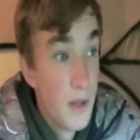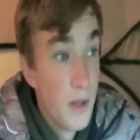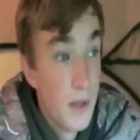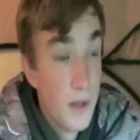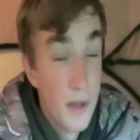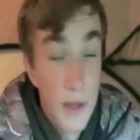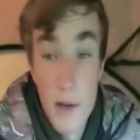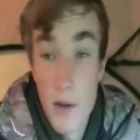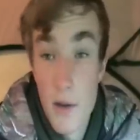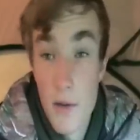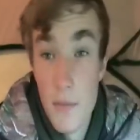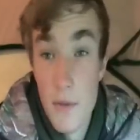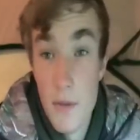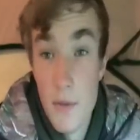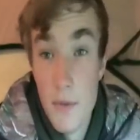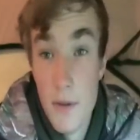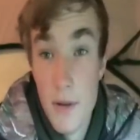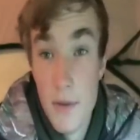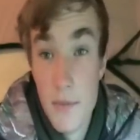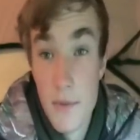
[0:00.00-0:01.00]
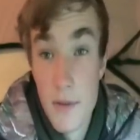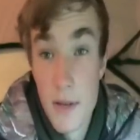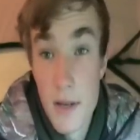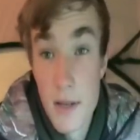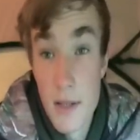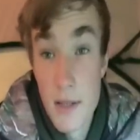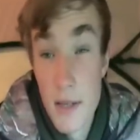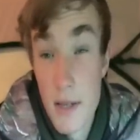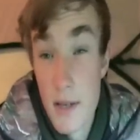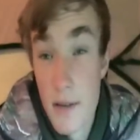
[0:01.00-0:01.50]
that could be the winning
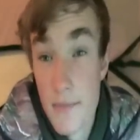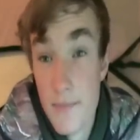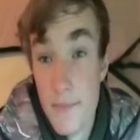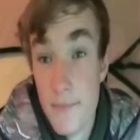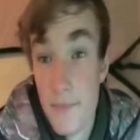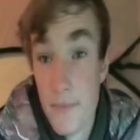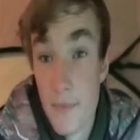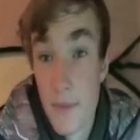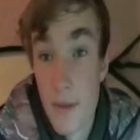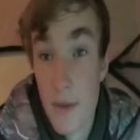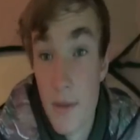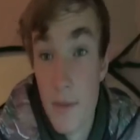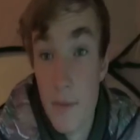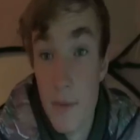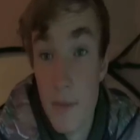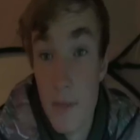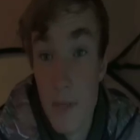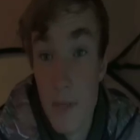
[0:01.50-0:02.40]
tactic. Well, there we go.